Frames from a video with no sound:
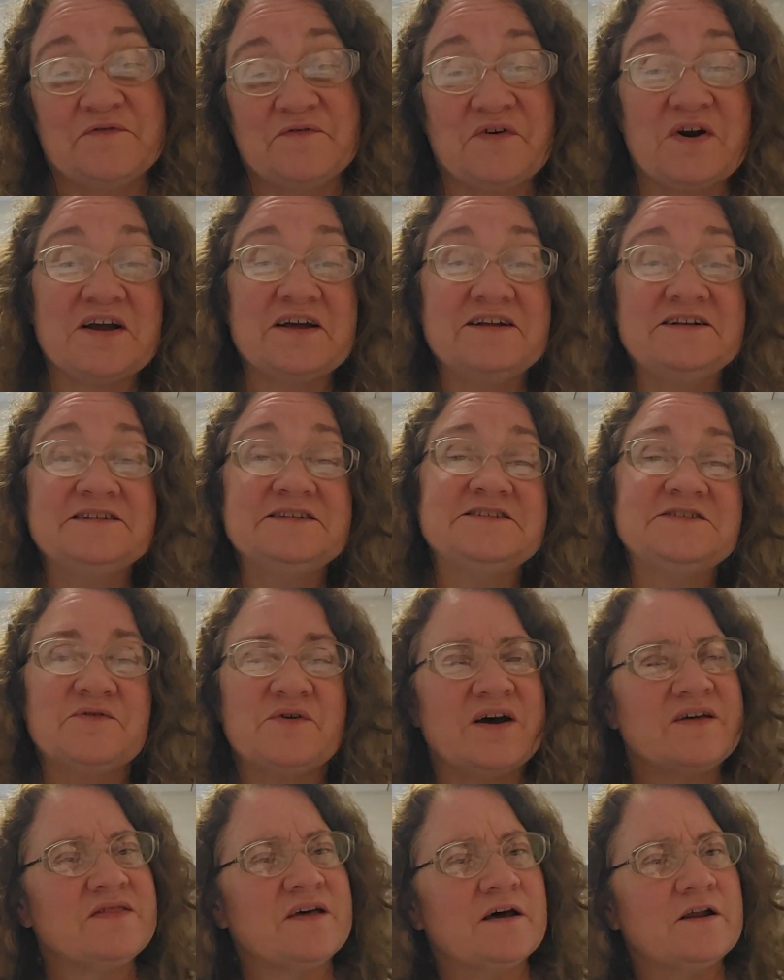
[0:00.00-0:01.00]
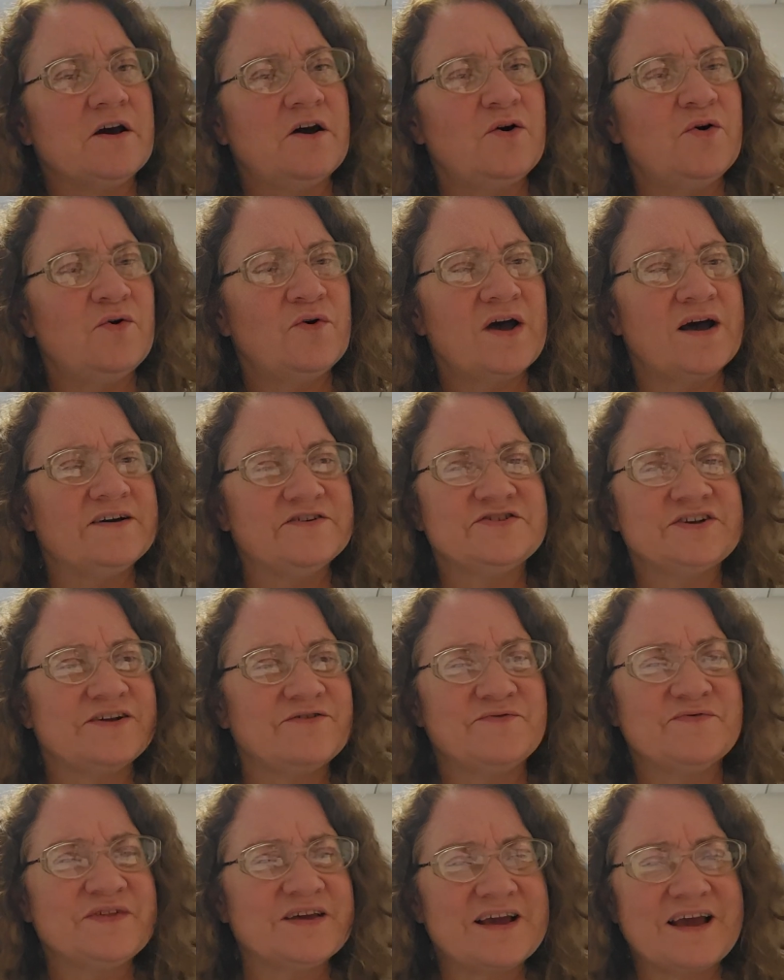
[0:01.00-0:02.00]
the friend. So I thought, oh gosh, I
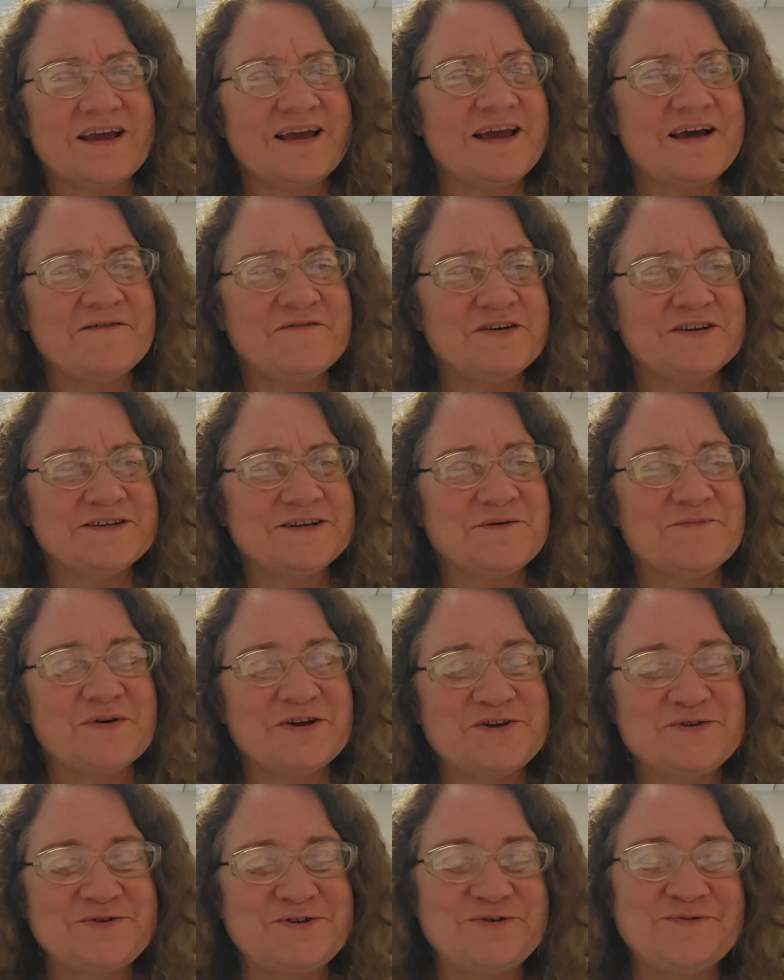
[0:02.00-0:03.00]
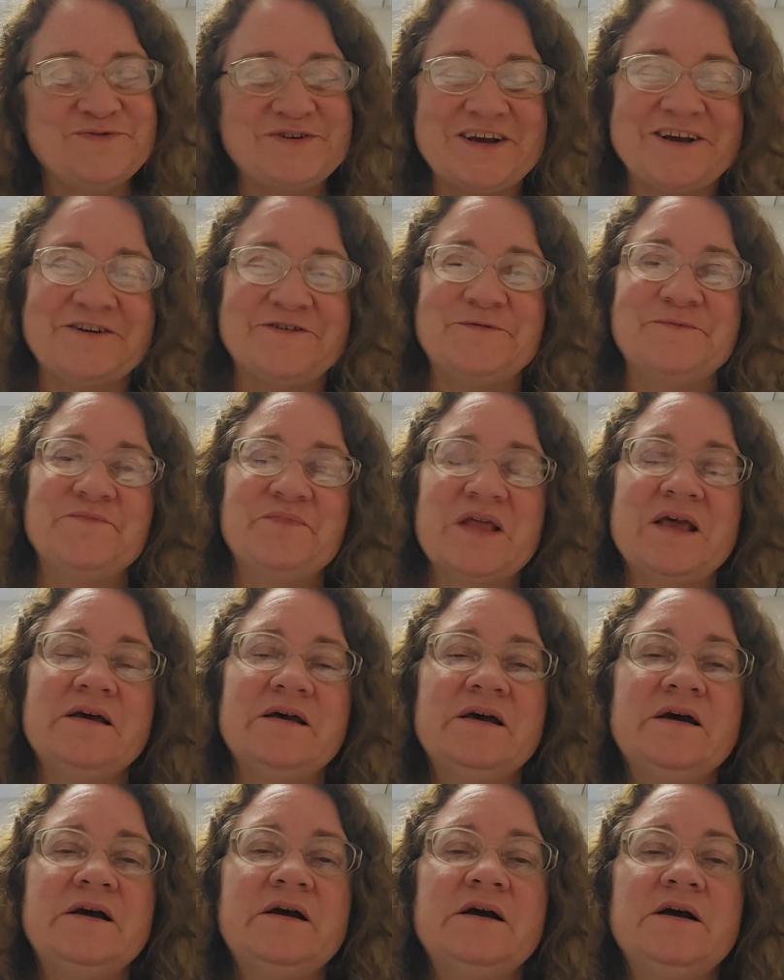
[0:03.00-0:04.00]
don't think I have this on my YouTube channel.
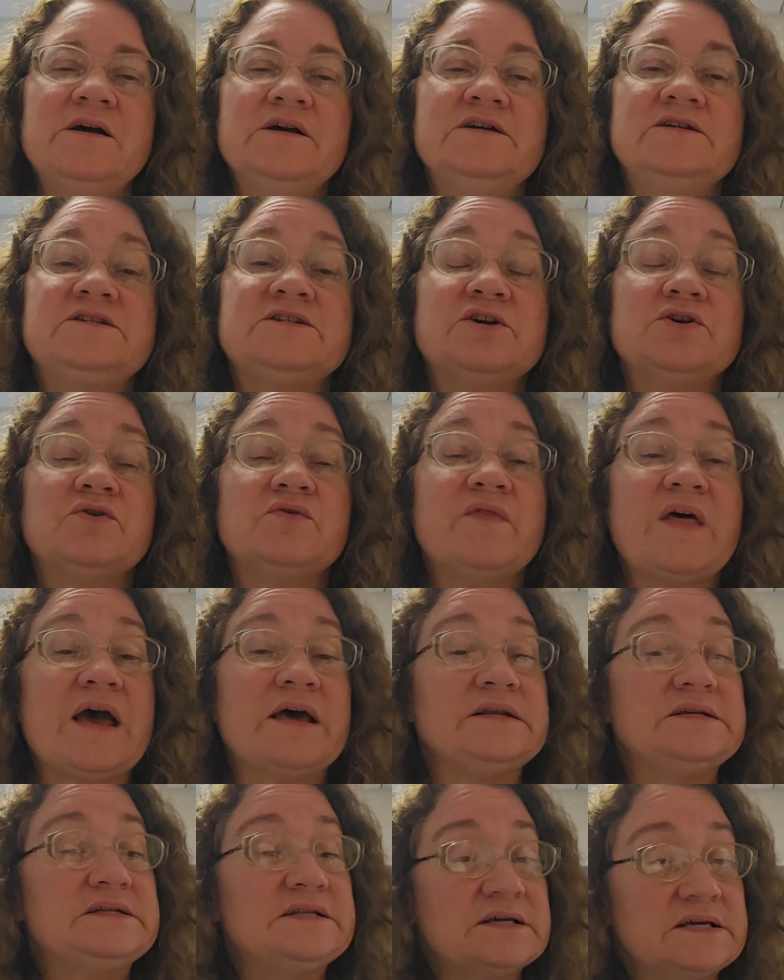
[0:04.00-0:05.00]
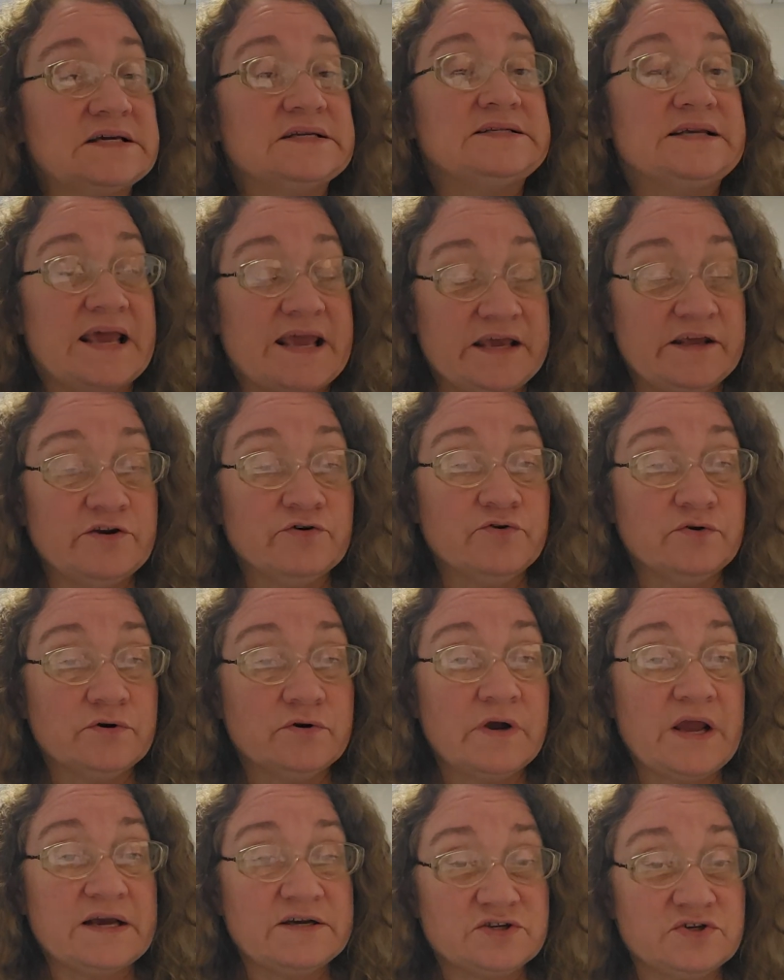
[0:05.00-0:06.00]
So that is the
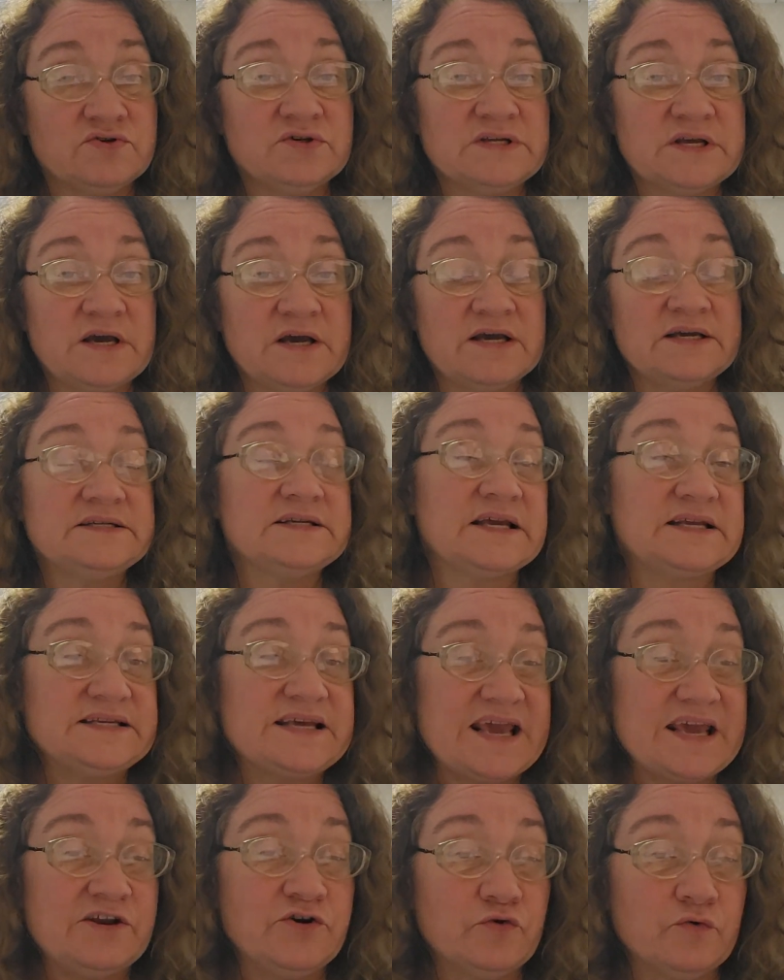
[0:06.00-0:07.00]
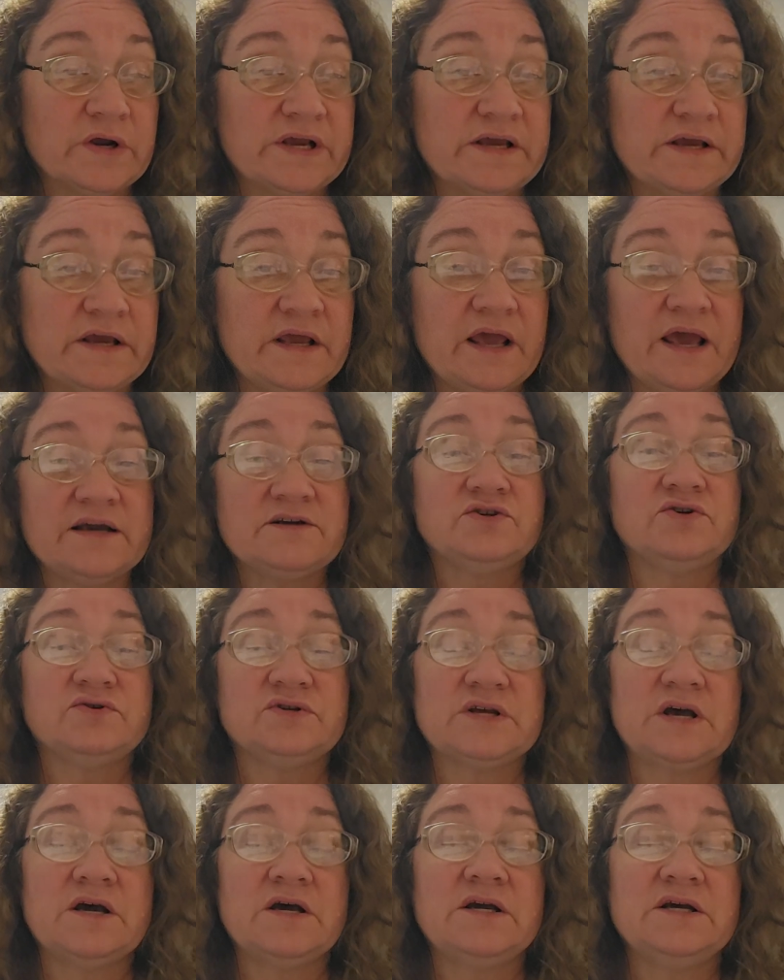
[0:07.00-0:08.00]
container exercise, containering
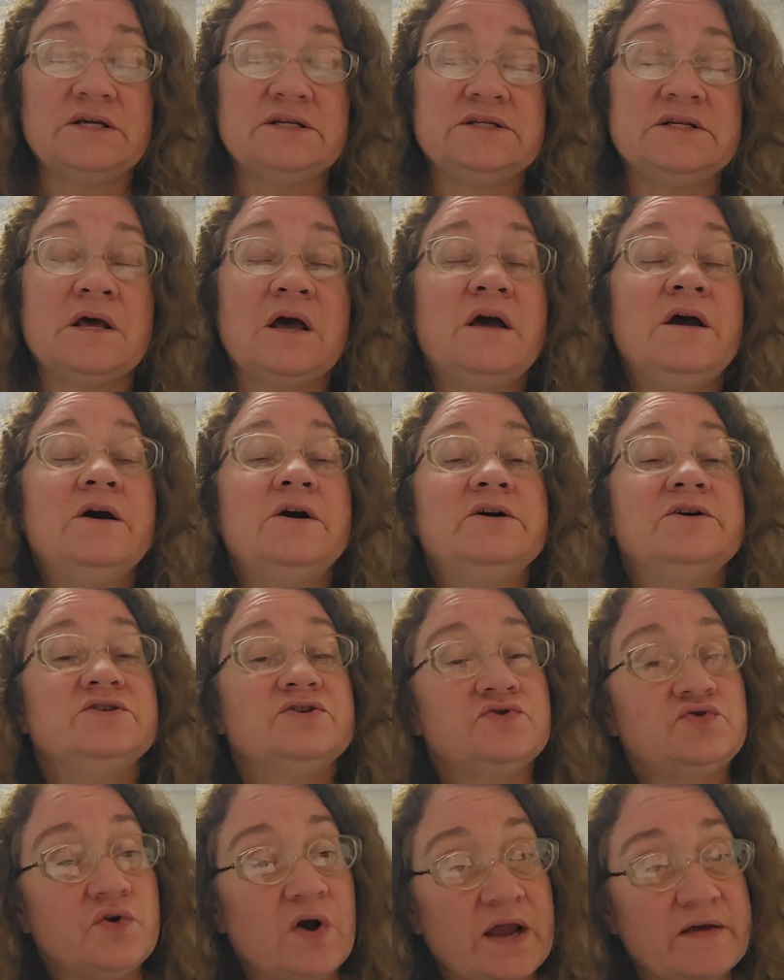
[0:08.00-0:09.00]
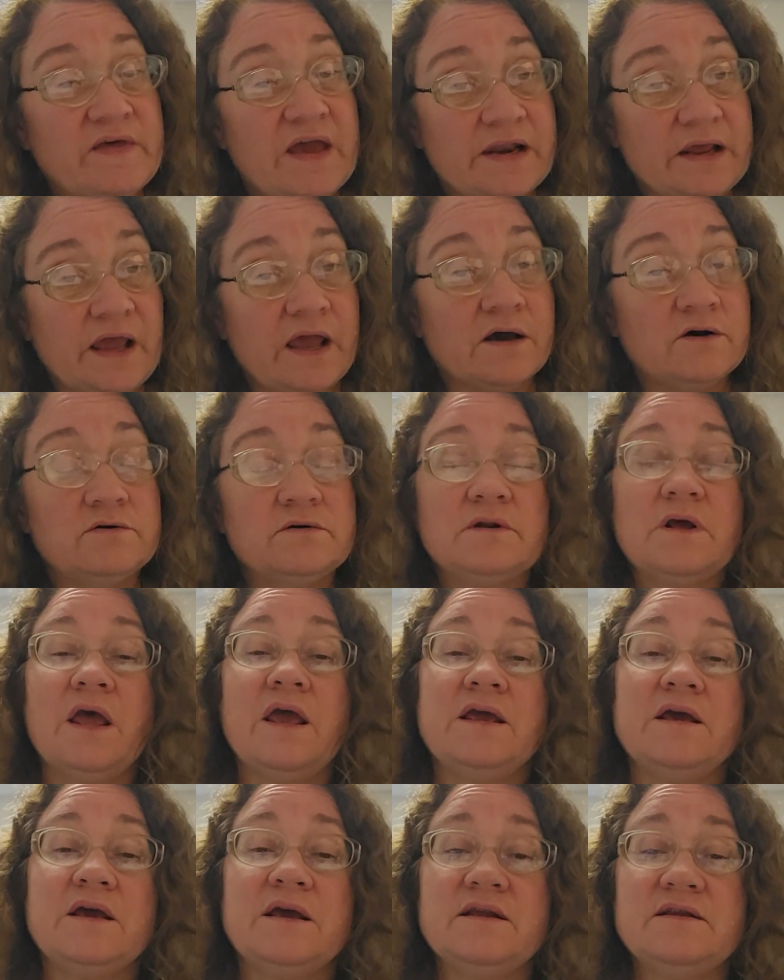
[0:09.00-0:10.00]
exercise. So try that out,
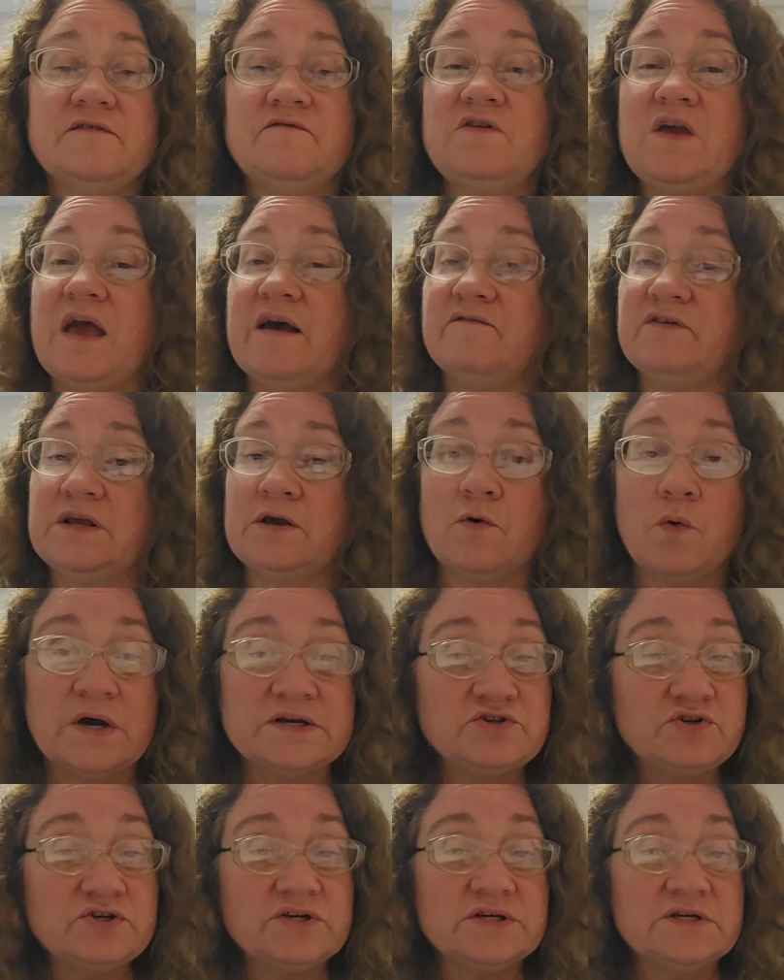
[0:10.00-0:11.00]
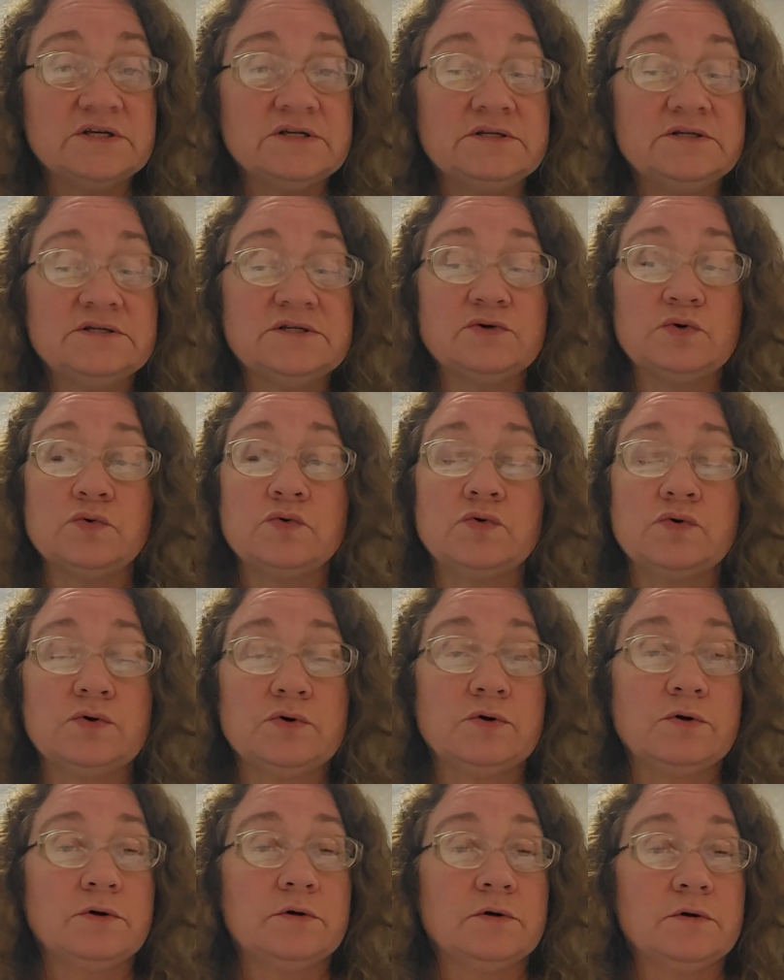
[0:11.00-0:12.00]
and if you have any questions
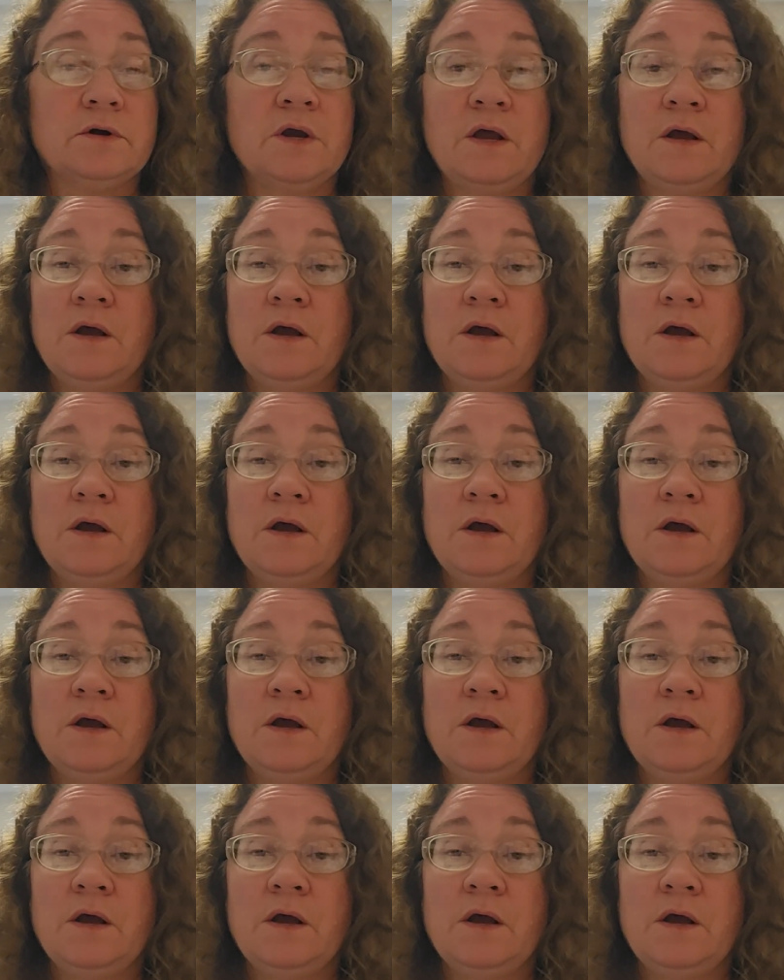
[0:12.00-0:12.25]
or